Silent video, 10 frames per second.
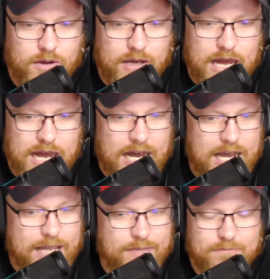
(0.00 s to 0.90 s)

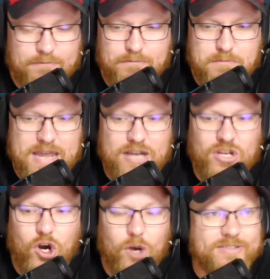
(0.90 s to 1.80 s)
Me and
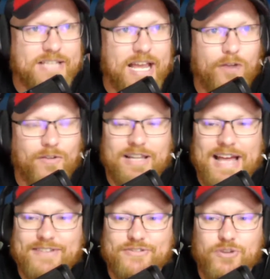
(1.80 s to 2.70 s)
Combs sat here the
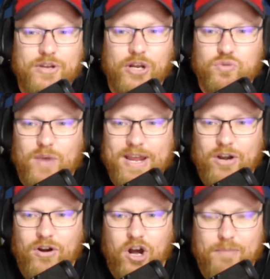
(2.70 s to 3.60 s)
last 2 years right here
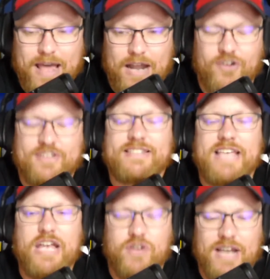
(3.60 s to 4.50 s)
on Man Iron and
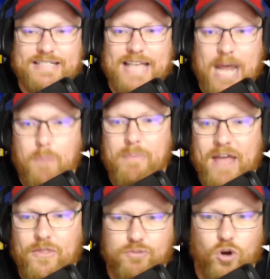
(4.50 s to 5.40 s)
said you guys how bad
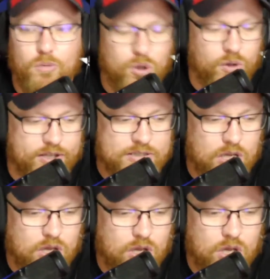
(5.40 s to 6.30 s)
the Pro Bowl is.
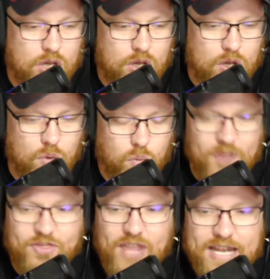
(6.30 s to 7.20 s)

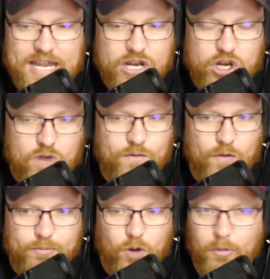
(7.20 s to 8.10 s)
What they needed to do for the
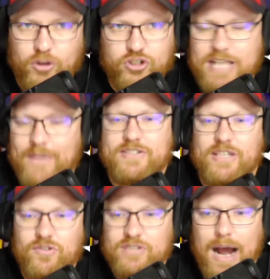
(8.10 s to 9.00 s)
Pro Bowl is just have a
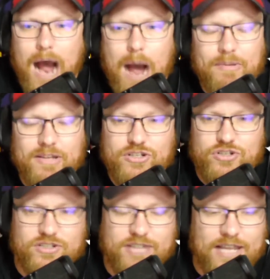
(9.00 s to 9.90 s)
skills competition,
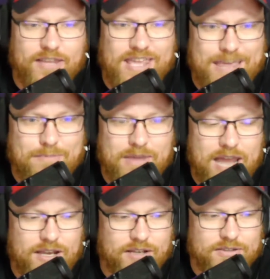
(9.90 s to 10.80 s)
just like the NBA
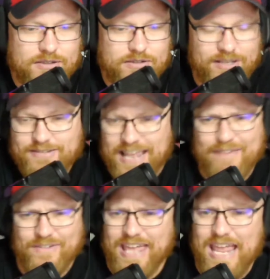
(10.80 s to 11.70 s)
does. Yes, they have
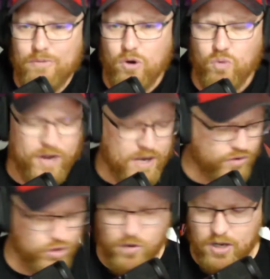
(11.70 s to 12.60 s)
a game or whatever
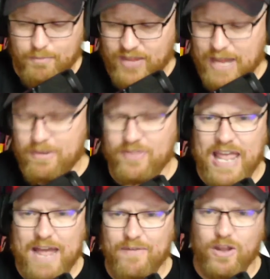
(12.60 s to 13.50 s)
you want, but they
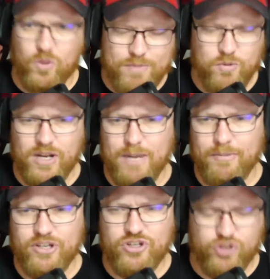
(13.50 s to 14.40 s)
have like a three-point
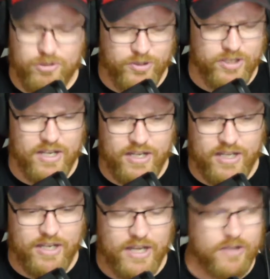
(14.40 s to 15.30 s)
competition, dribbling, yada, yada, yada.